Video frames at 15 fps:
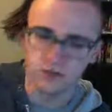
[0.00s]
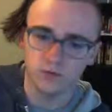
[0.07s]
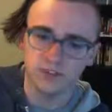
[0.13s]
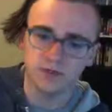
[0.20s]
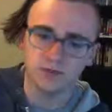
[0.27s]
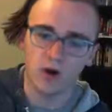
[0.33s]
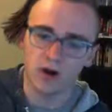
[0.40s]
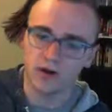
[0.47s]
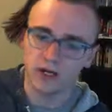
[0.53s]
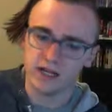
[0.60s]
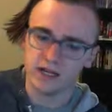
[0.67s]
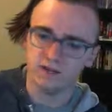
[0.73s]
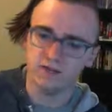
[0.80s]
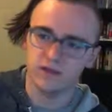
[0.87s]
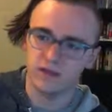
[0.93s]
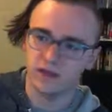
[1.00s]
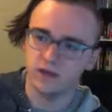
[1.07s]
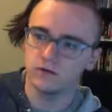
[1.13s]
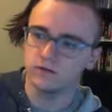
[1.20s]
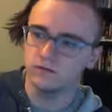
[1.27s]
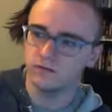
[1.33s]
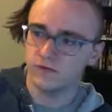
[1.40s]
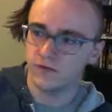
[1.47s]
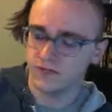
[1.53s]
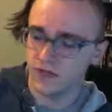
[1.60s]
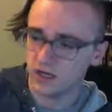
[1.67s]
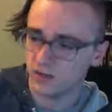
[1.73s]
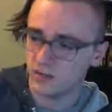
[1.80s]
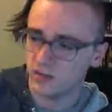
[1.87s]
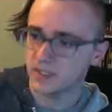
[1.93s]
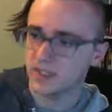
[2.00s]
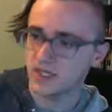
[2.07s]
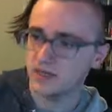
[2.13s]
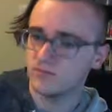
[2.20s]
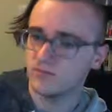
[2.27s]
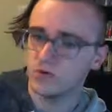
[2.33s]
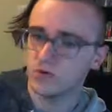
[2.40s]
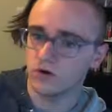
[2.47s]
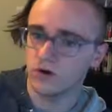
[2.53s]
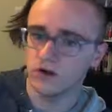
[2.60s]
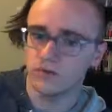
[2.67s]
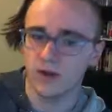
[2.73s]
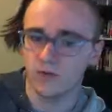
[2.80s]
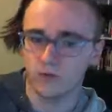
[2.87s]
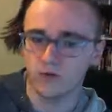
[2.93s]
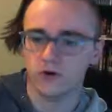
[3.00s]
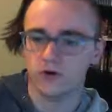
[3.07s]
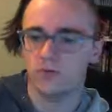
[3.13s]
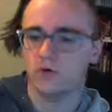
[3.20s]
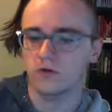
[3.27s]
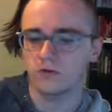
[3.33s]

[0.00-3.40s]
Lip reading: is a marketing thing of if I talk about the game more and my work more,